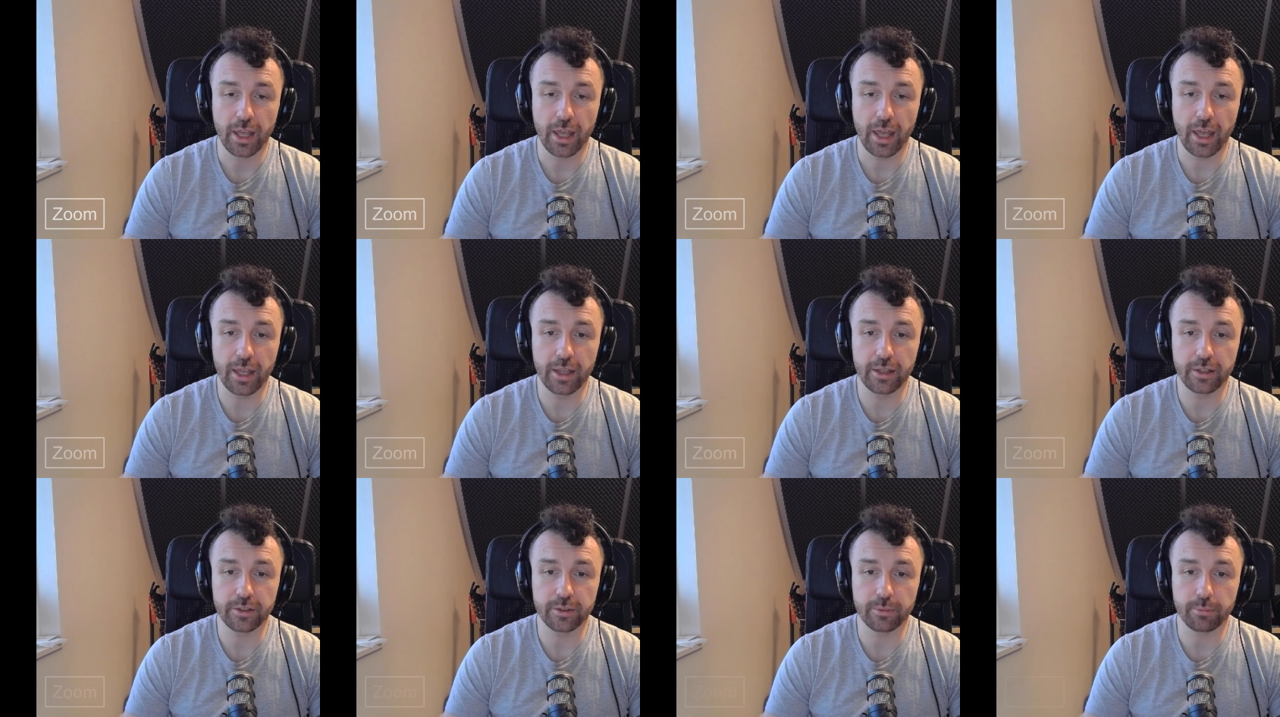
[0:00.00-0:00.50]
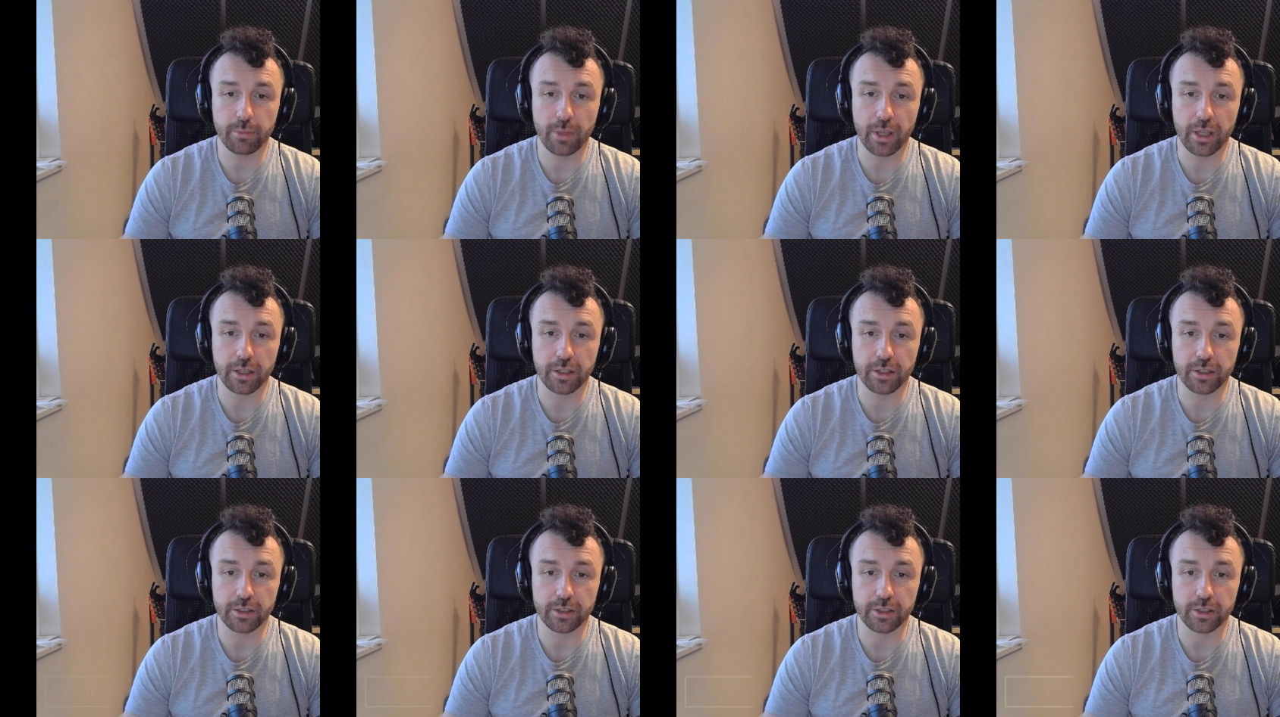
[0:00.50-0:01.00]
and
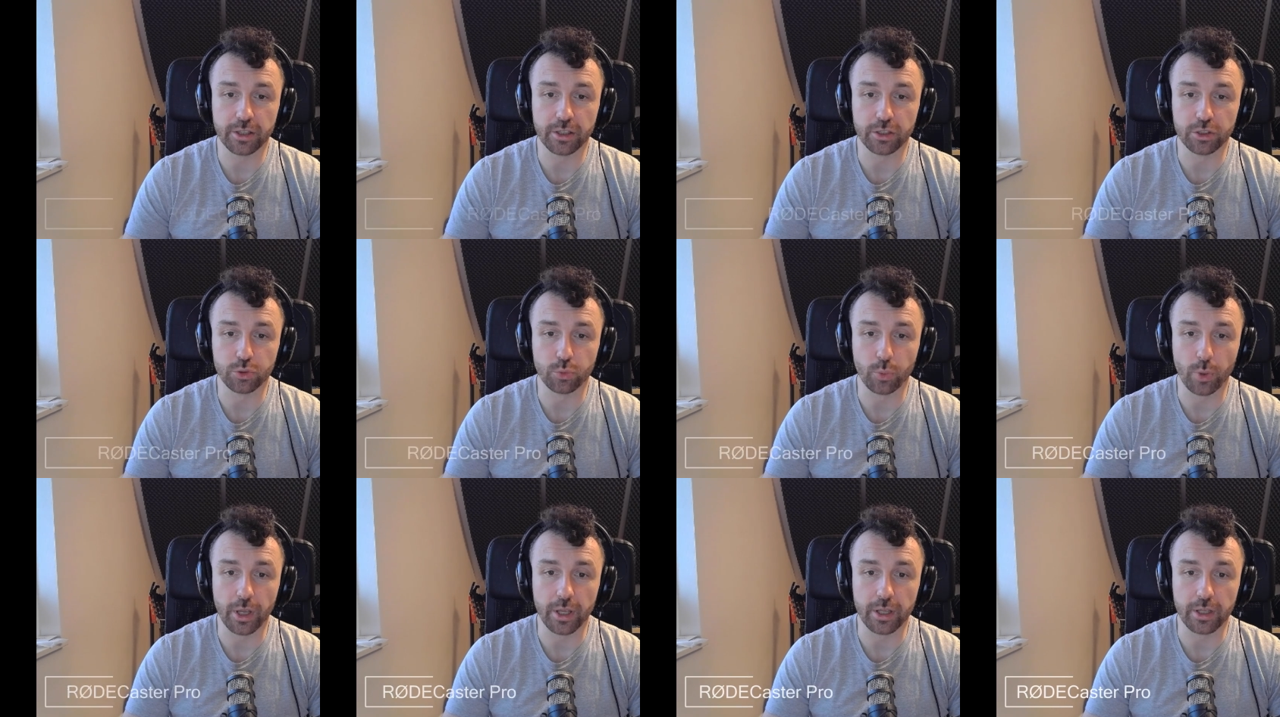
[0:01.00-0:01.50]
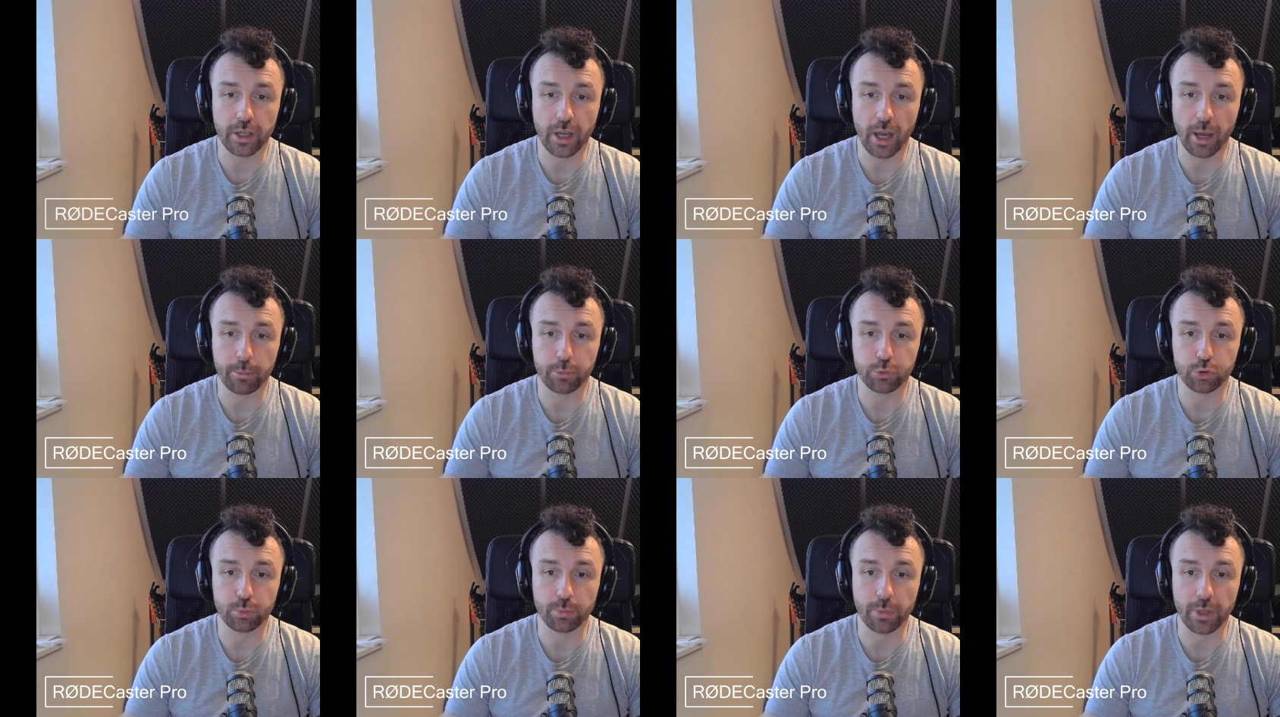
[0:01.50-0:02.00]
made his way
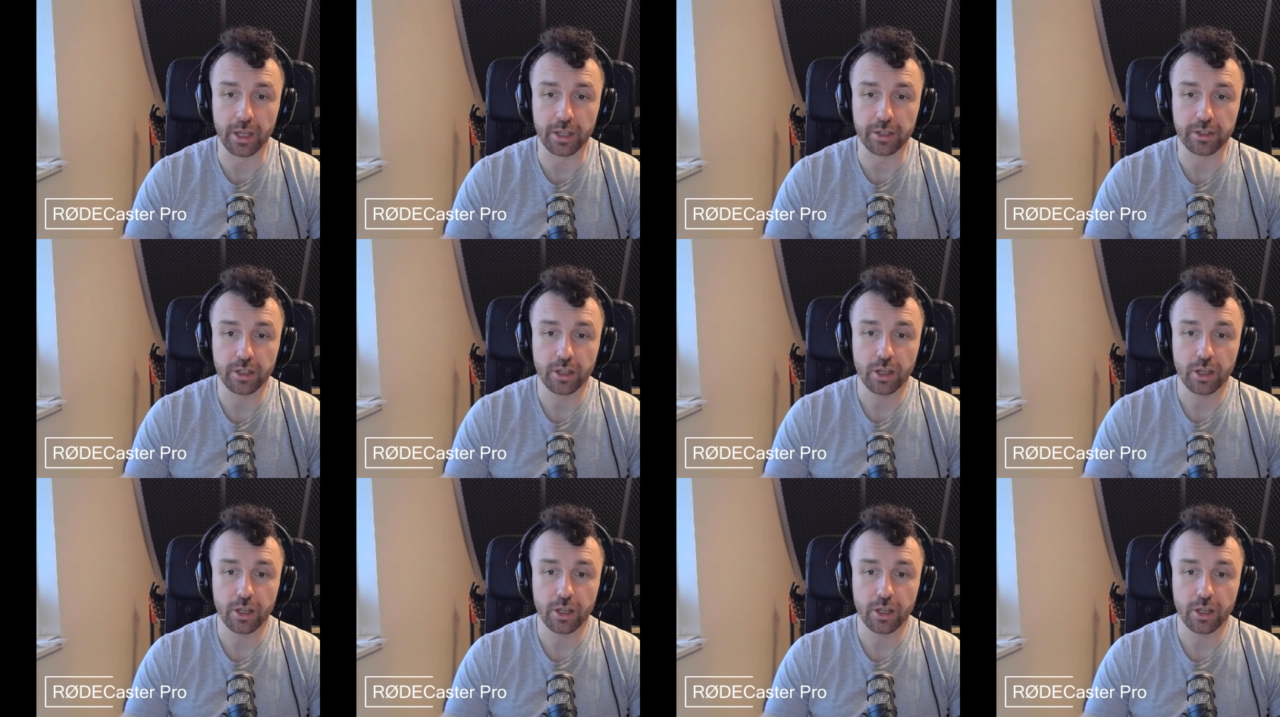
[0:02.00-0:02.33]
up to bed,